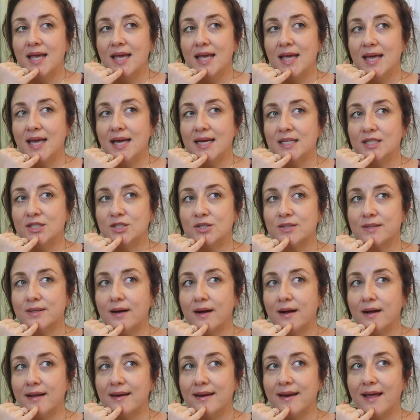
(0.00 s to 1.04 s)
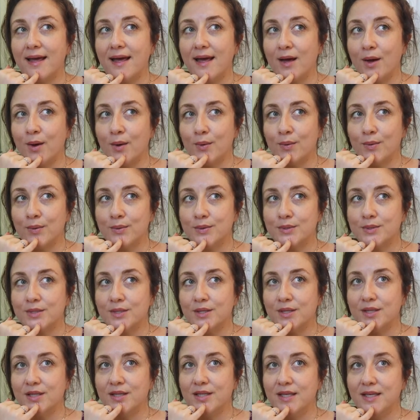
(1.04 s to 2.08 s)
it had drawn out
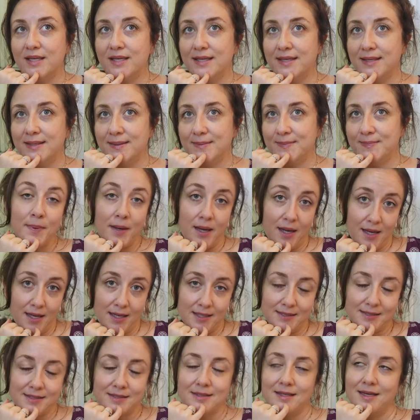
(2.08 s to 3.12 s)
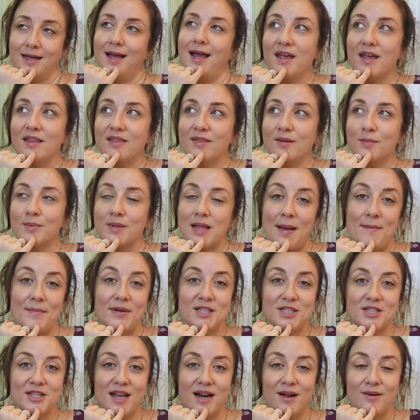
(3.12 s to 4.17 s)
the pus in the
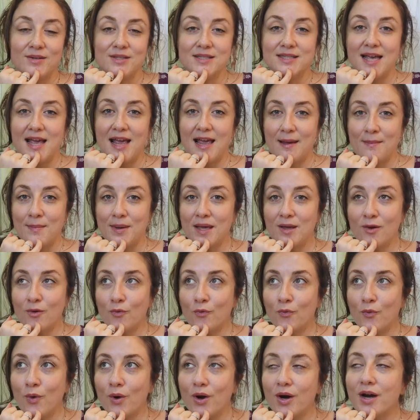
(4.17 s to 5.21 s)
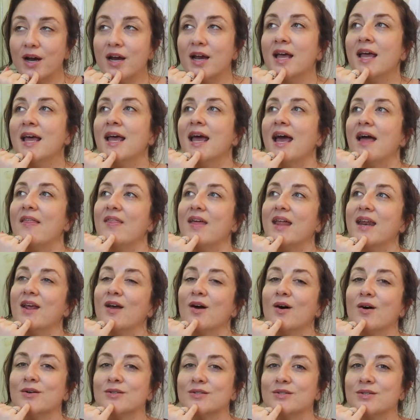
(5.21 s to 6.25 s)
blemish that I was aiming for and then
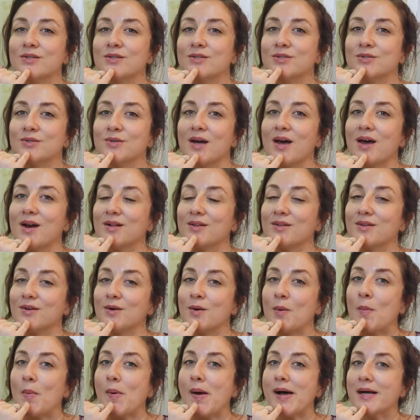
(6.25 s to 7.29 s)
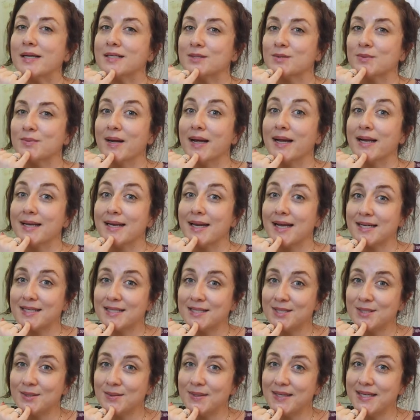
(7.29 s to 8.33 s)
it also drew out a little pus right
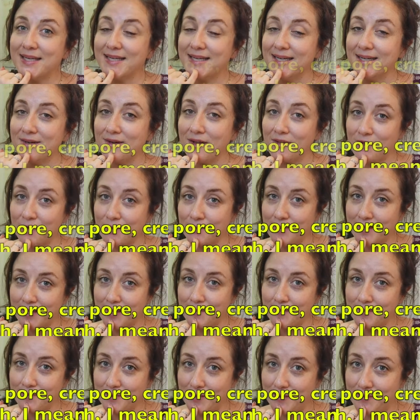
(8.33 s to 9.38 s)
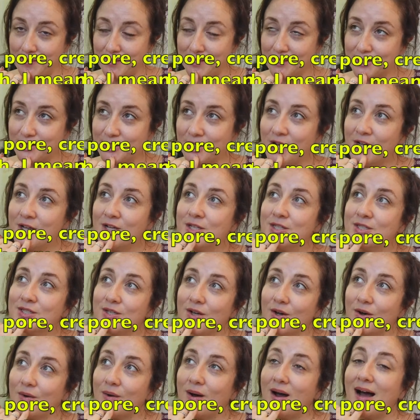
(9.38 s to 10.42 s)
next to it in another blemish.
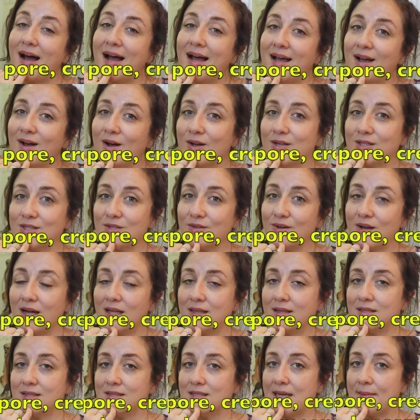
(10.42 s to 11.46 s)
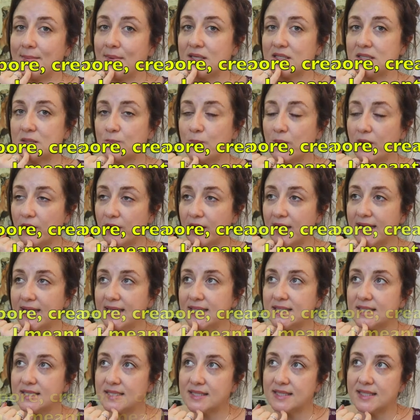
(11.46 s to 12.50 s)
So I also had the same
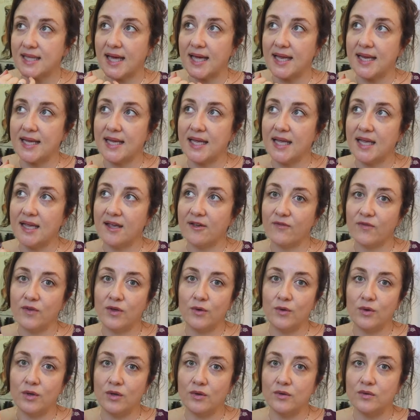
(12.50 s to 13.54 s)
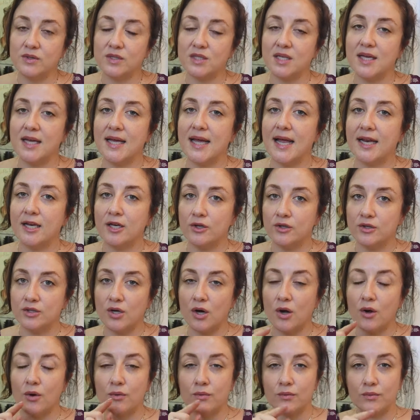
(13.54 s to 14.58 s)
experience that if you use it and you
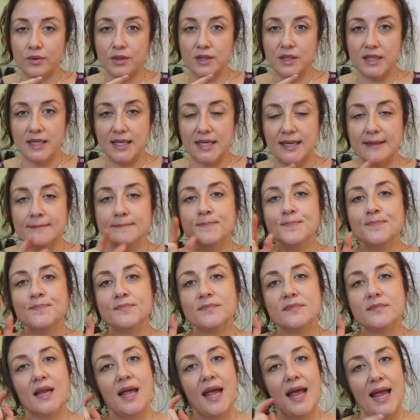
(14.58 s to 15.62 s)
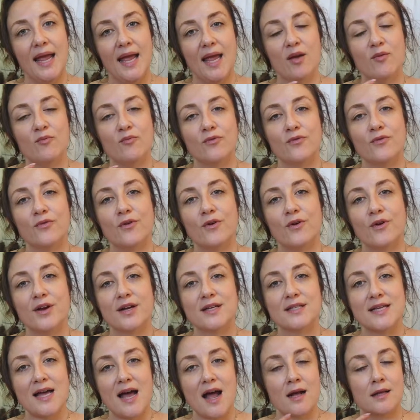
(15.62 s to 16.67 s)
don't really aim for
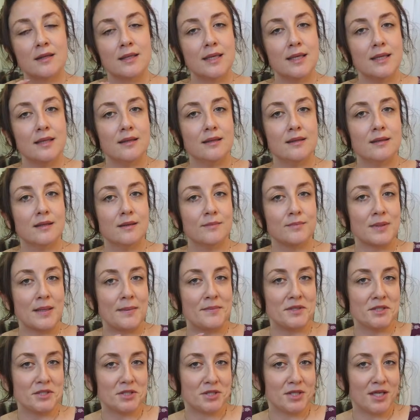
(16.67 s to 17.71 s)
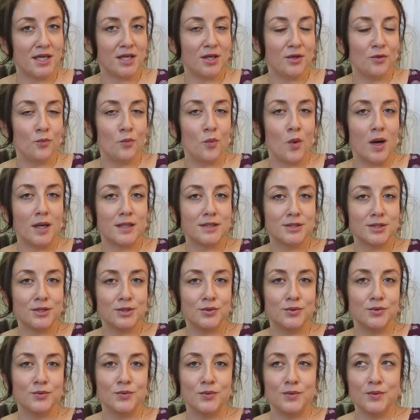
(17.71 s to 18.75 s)
exactly the blemish that you want
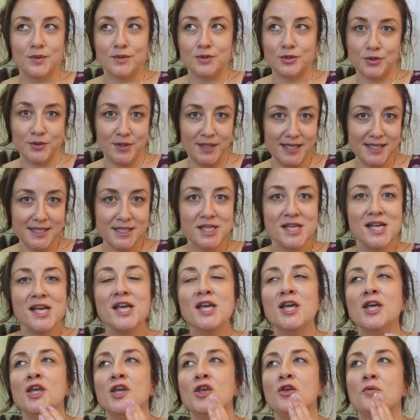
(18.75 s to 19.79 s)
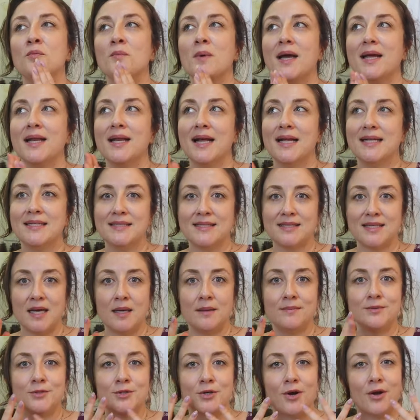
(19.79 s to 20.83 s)
to treat, you might end
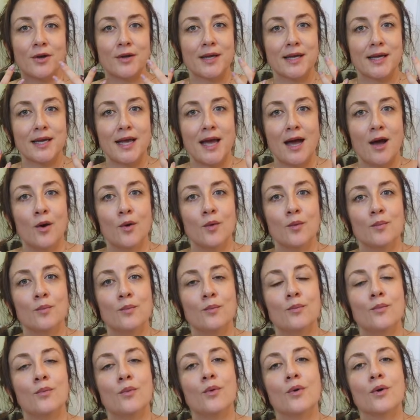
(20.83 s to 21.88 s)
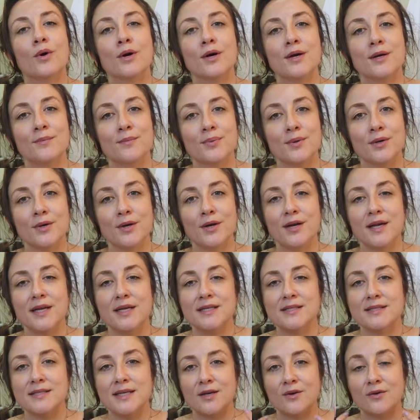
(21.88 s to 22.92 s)
up drawing out more
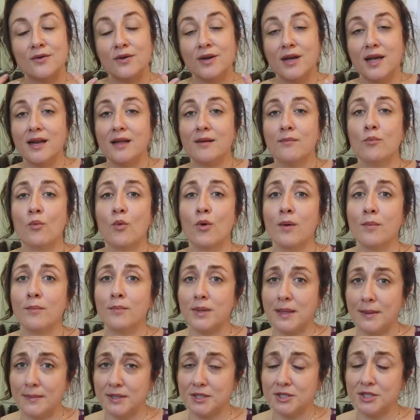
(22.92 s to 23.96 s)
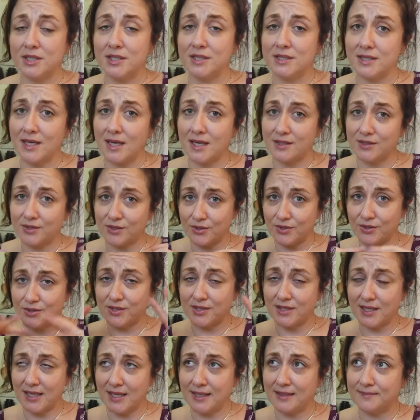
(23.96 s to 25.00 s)
impurities and creating more blemishes as your
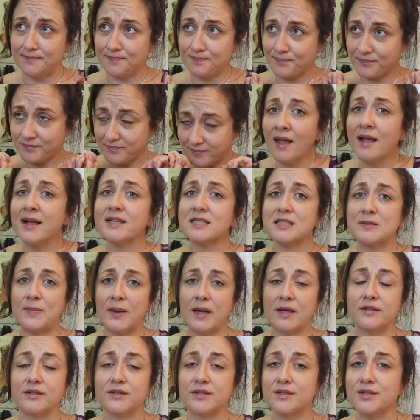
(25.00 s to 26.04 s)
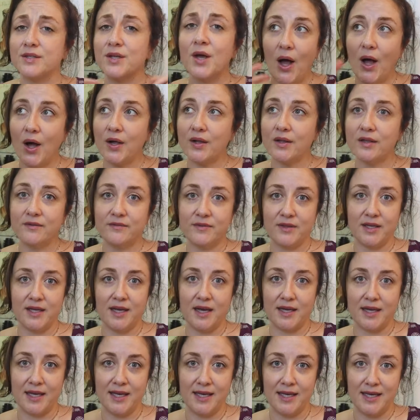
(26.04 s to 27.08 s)
skin expels all of the
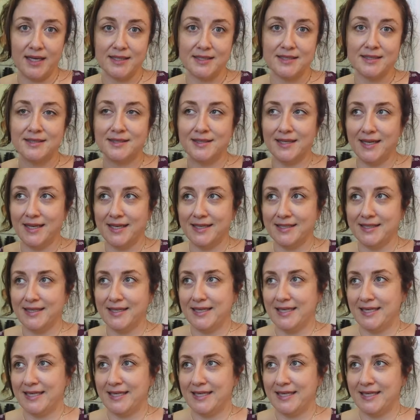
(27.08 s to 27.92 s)
yuckiness in